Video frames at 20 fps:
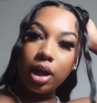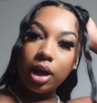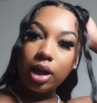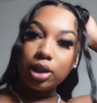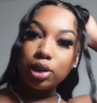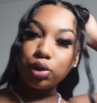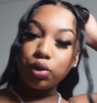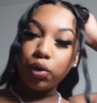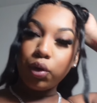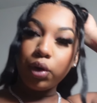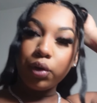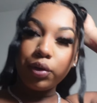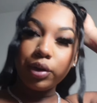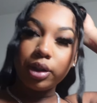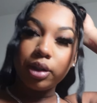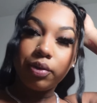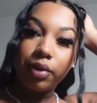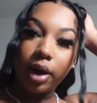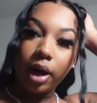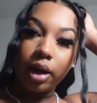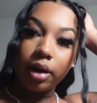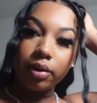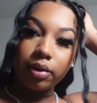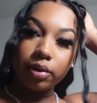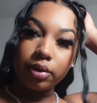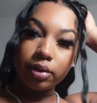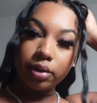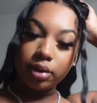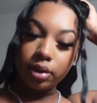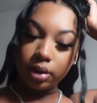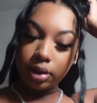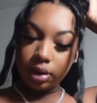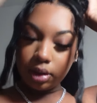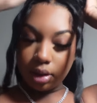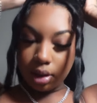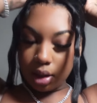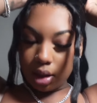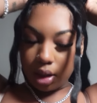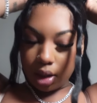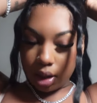It's 4:55
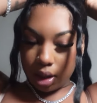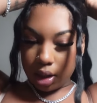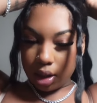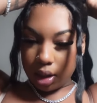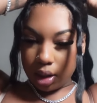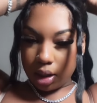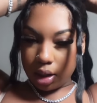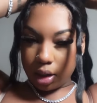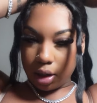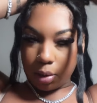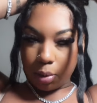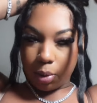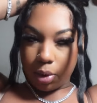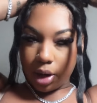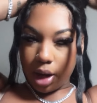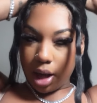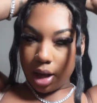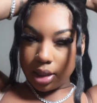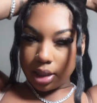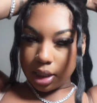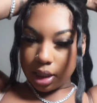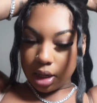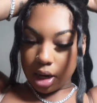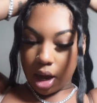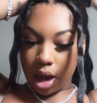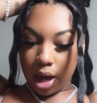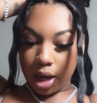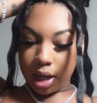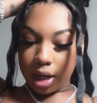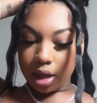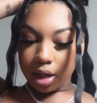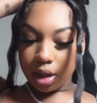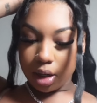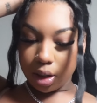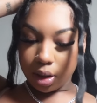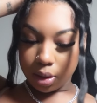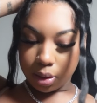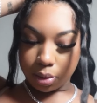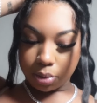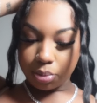in the morning. I was like, no, I gotta
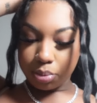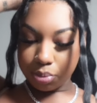go.